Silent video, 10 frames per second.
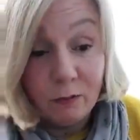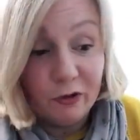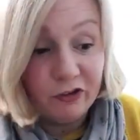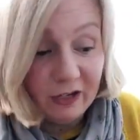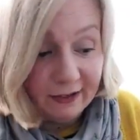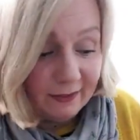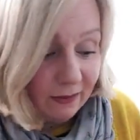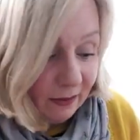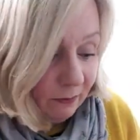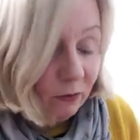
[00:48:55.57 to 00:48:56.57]
the machine
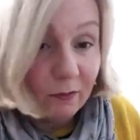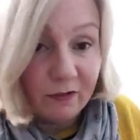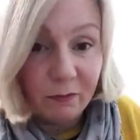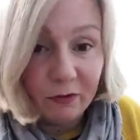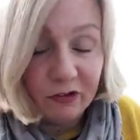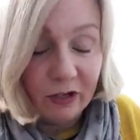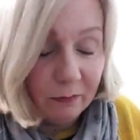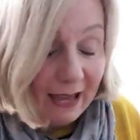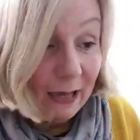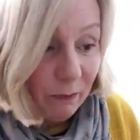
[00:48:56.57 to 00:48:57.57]
and not this machine,
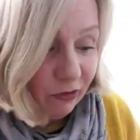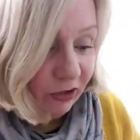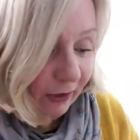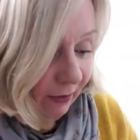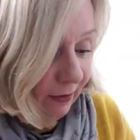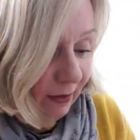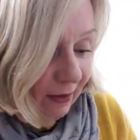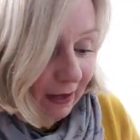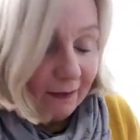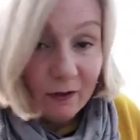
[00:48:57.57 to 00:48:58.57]
but a machine
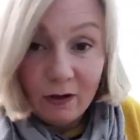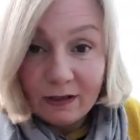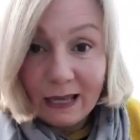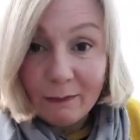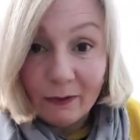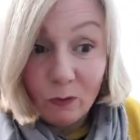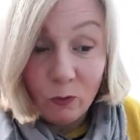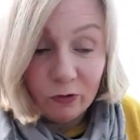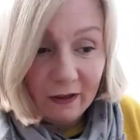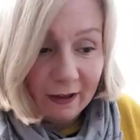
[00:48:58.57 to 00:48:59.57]
and the cabinet
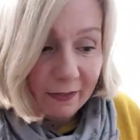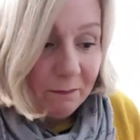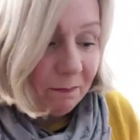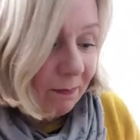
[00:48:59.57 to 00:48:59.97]
all together.